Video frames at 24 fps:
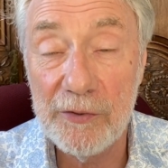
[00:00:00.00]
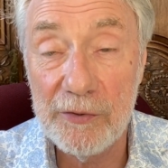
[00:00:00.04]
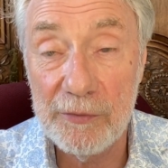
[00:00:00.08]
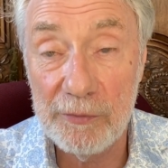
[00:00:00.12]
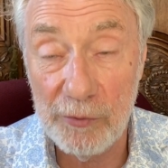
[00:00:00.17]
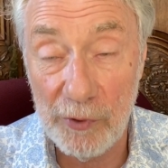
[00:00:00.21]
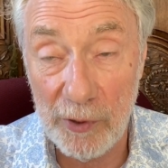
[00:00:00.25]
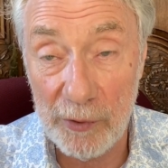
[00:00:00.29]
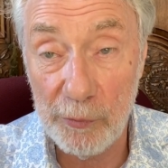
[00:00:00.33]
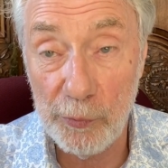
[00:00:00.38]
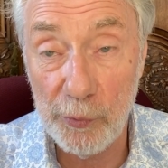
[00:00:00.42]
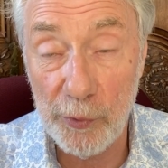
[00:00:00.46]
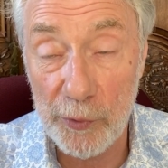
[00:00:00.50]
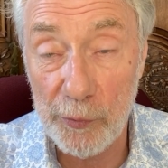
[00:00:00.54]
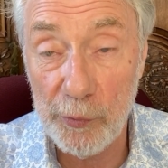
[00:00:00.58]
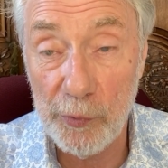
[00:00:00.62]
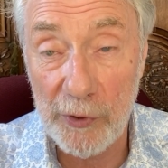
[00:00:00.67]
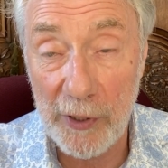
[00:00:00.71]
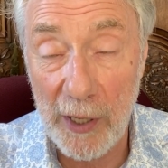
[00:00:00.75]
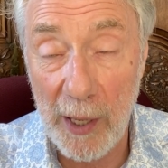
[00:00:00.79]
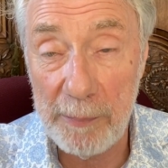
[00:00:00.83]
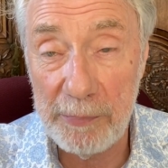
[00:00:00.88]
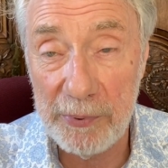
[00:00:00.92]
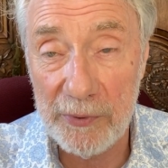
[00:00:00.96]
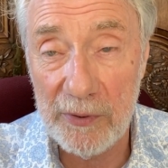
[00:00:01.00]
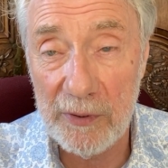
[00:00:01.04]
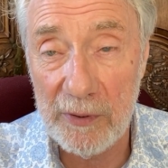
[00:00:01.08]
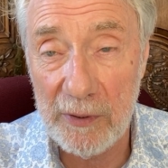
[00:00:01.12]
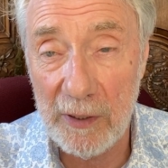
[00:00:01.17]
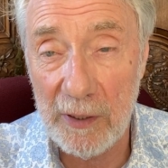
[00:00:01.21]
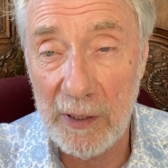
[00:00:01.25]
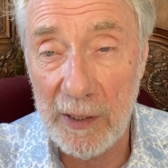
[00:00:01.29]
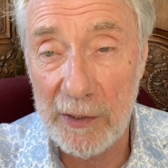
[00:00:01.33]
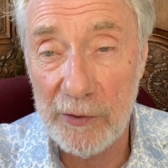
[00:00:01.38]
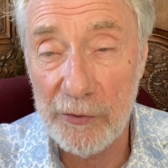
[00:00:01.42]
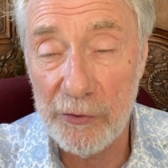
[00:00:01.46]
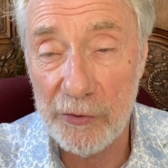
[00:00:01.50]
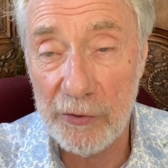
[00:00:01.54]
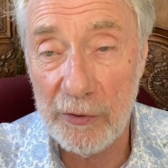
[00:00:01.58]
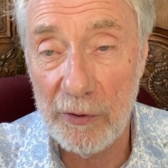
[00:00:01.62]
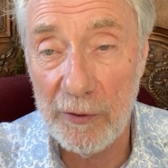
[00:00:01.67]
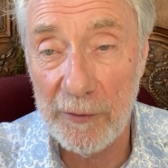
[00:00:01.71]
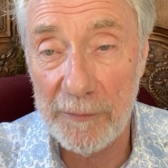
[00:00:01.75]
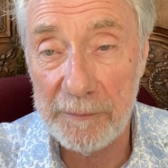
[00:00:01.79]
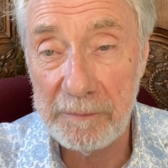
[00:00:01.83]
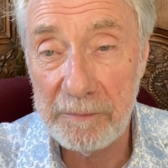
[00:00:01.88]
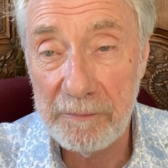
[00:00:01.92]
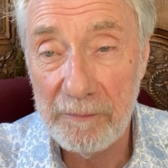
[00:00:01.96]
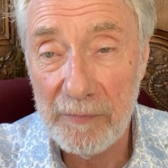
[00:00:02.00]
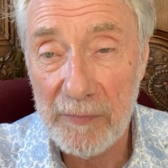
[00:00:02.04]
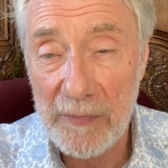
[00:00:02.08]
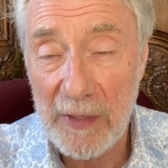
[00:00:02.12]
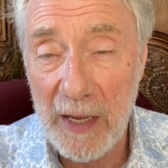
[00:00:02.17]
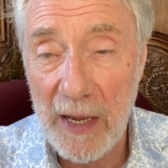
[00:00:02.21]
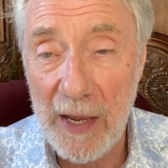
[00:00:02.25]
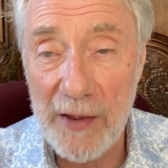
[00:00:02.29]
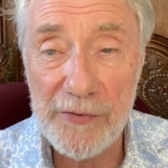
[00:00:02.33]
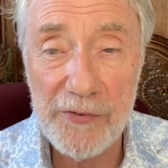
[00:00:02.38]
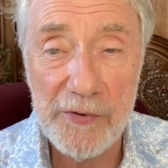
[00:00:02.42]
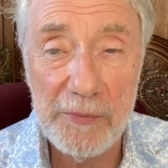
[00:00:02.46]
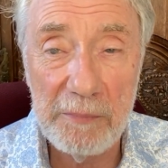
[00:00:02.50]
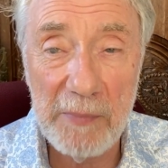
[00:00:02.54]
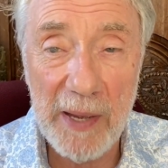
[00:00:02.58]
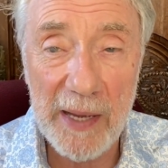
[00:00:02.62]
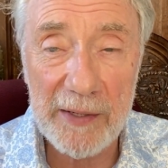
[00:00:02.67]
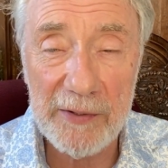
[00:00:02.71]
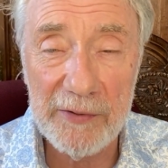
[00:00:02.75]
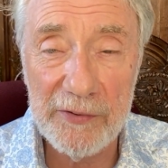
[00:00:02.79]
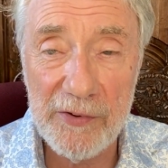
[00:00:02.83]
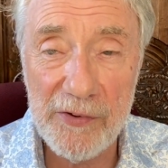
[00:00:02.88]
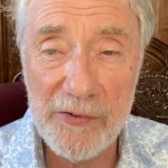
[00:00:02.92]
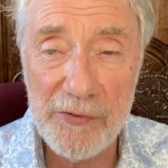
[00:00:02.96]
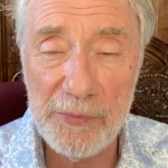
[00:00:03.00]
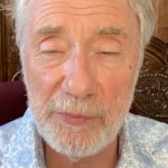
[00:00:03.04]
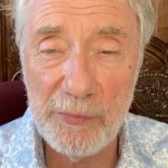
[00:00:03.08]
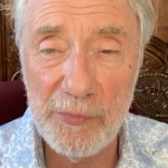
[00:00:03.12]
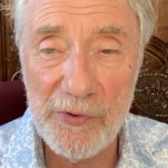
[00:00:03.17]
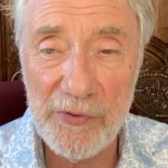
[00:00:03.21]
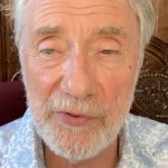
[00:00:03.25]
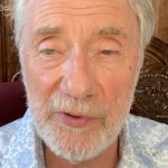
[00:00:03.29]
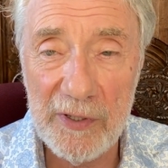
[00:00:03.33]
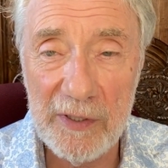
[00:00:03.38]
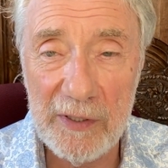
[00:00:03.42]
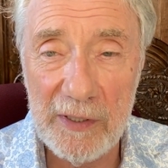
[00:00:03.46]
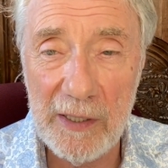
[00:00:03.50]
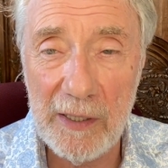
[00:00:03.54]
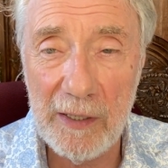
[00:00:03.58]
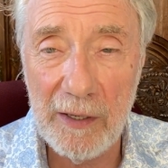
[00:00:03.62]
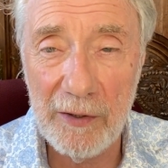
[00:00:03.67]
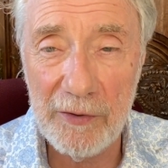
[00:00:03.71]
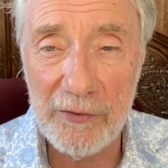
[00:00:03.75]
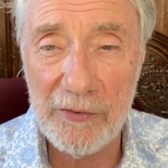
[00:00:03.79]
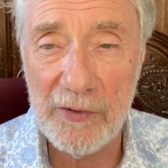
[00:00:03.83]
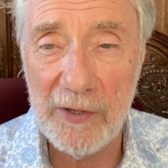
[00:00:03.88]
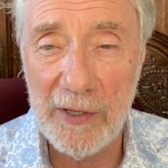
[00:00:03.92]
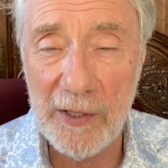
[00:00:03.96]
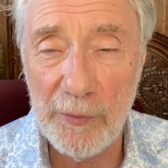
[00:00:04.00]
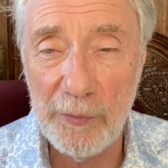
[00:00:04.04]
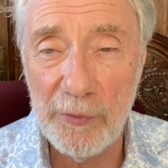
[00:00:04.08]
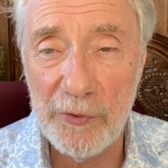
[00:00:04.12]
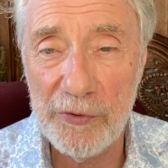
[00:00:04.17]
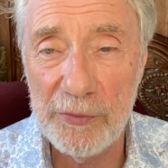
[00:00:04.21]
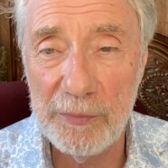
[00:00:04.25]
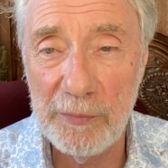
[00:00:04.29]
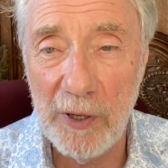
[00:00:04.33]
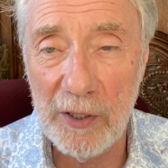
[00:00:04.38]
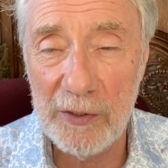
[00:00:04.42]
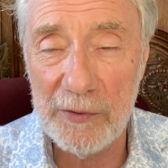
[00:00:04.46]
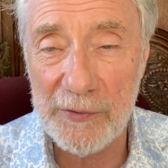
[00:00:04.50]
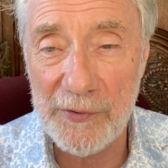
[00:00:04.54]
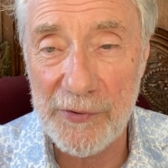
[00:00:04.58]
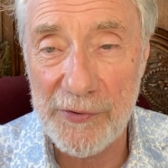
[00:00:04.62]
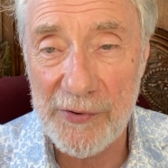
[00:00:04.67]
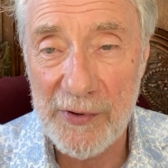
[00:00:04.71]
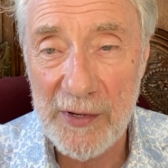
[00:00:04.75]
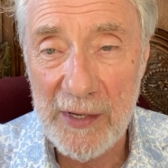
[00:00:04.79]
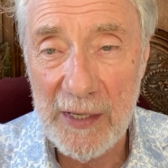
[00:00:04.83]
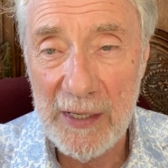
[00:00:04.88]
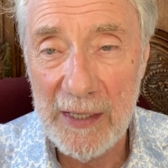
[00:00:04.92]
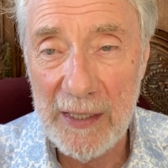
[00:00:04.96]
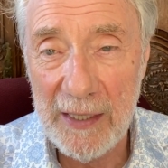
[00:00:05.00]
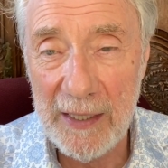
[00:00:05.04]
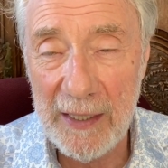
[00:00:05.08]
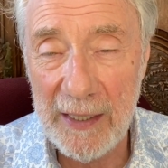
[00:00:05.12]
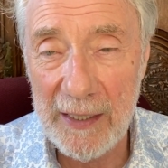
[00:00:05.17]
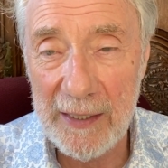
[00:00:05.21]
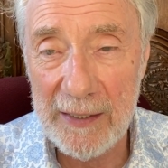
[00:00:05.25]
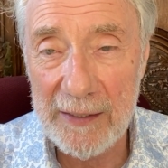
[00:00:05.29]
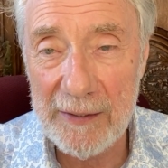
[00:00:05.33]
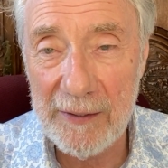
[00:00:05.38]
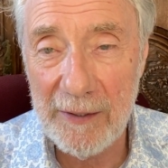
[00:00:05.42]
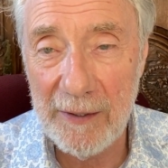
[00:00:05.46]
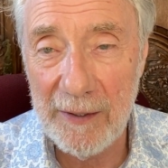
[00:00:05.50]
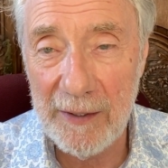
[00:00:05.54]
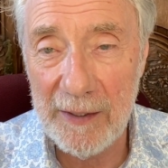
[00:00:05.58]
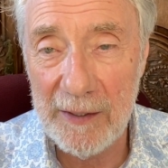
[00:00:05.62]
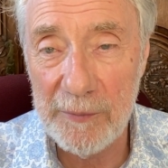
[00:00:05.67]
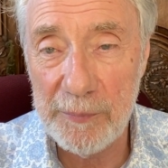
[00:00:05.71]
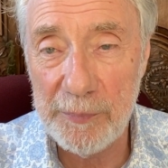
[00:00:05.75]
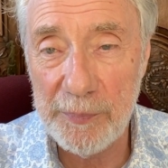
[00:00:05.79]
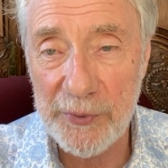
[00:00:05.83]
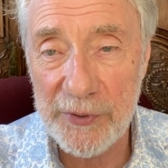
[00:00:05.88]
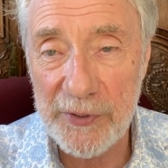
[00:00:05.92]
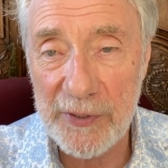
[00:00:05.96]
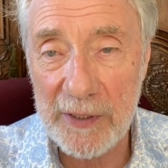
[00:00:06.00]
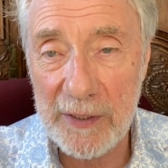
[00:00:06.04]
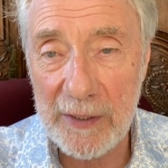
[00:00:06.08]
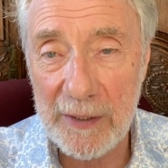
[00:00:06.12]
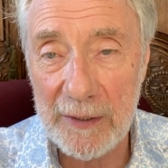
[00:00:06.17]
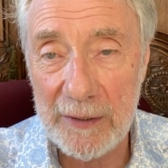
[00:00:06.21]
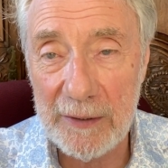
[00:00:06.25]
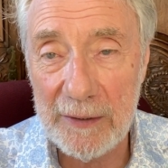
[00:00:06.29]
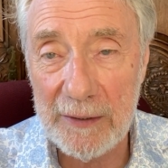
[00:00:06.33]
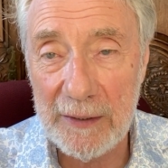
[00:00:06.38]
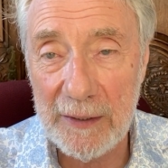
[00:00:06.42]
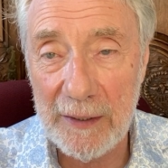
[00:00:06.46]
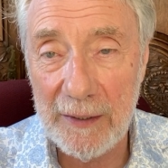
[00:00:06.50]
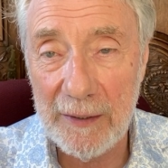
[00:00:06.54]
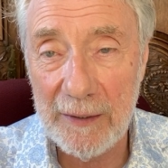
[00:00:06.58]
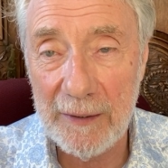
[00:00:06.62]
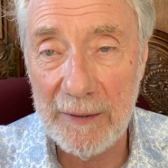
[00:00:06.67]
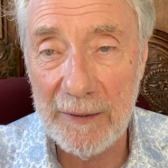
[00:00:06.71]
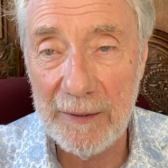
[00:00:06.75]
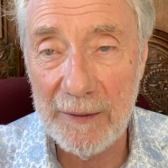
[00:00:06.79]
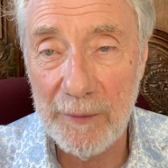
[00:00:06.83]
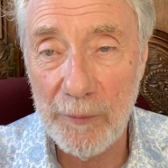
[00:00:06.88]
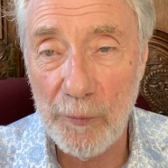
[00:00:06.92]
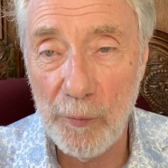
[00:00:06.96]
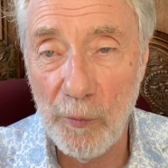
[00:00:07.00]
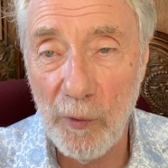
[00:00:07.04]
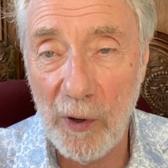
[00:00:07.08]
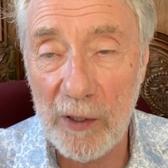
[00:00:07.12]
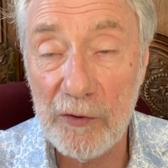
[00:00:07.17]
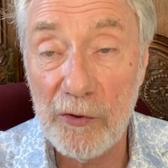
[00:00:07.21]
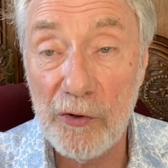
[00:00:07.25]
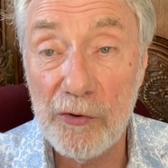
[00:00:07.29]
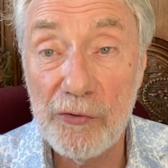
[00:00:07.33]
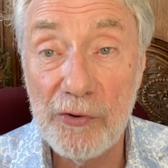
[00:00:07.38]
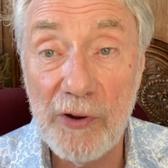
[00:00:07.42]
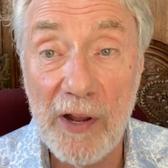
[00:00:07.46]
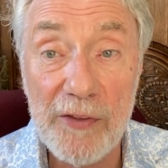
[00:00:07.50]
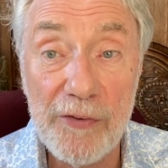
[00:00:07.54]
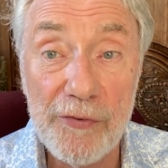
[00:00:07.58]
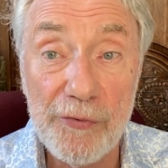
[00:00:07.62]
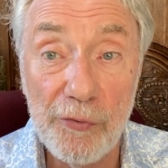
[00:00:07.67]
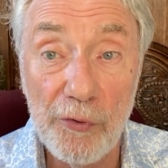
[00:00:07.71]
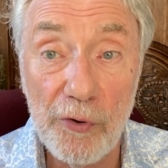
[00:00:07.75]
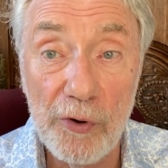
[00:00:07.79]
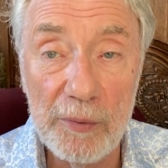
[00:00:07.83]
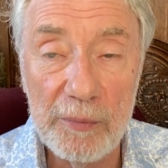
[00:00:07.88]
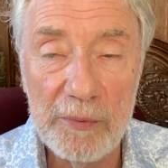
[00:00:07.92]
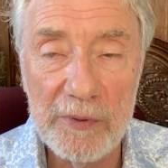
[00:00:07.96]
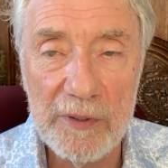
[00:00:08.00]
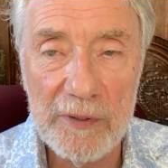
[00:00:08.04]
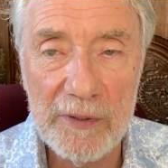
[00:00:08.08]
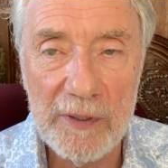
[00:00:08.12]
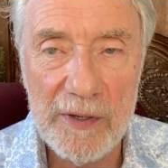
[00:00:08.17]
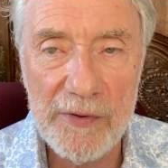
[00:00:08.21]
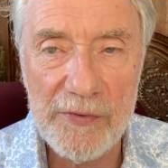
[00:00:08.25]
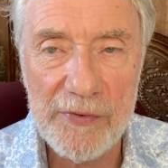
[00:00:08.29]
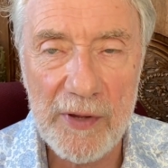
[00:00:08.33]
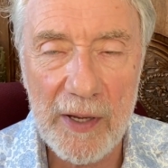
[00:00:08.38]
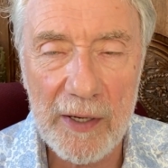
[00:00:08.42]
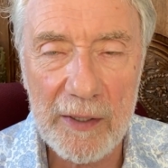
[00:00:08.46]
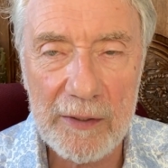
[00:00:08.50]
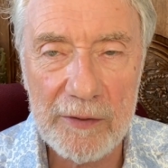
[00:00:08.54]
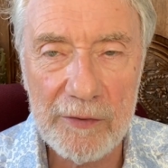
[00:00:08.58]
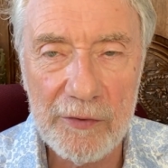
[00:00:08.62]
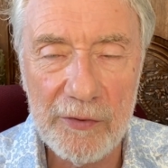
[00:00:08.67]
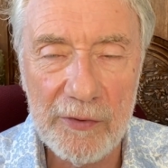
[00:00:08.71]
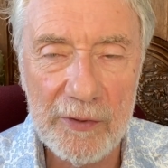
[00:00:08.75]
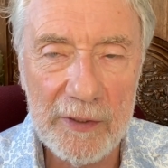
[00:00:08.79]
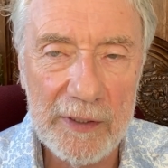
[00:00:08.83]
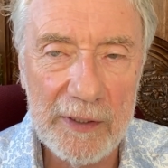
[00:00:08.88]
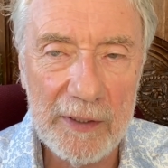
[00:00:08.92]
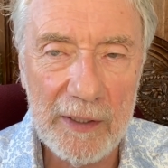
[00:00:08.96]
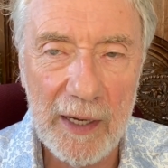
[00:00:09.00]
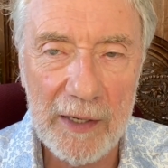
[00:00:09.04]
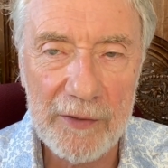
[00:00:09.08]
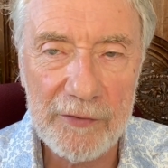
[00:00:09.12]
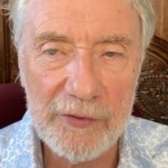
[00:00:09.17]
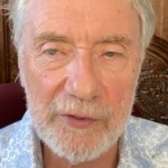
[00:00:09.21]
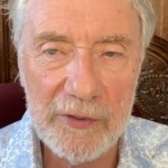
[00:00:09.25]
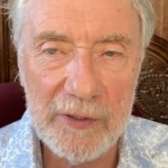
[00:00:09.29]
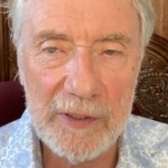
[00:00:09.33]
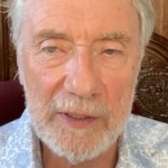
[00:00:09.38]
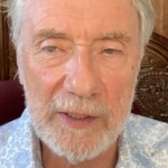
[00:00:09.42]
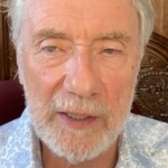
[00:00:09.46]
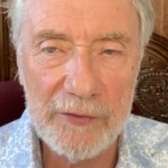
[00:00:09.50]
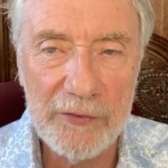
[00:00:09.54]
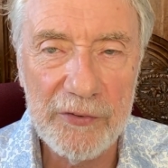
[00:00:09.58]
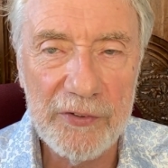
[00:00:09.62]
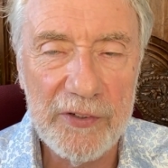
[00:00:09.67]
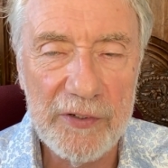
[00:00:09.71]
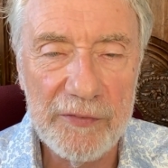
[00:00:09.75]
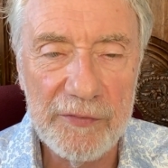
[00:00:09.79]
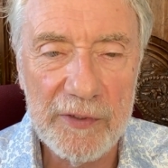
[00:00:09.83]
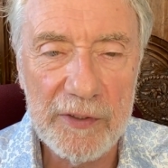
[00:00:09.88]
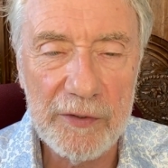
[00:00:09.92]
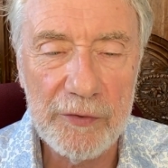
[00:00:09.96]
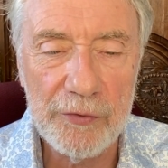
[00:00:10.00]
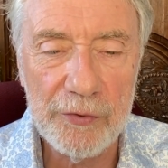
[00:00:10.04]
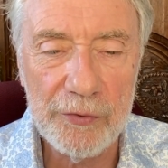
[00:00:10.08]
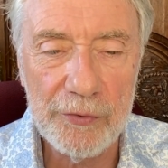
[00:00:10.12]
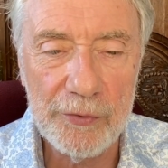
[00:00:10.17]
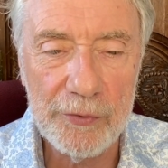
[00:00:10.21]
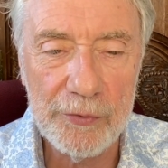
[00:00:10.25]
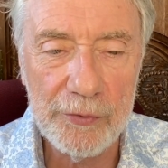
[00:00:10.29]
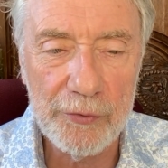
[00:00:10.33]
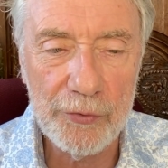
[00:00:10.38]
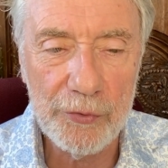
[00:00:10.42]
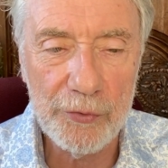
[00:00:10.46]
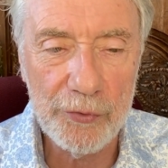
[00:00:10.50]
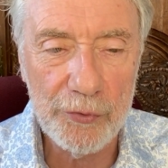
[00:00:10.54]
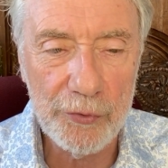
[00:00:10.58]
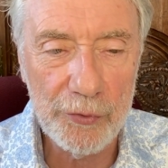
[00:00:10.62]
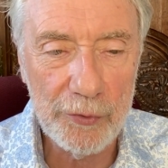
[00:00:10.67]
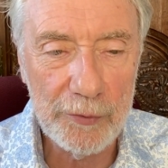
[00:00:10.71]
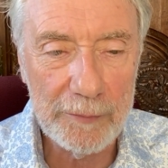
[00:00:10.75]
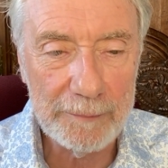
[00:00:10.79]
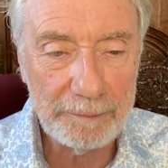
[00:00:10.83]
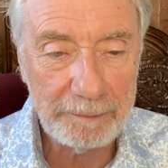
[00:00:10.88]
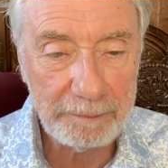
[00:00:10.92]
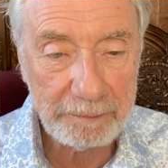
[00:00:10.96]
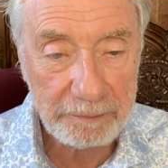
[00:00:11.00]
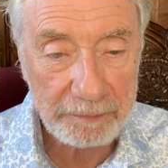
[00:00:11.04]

would happen later on as a mechanism within the large language models, and in particular what the transformer is actually achieving to do.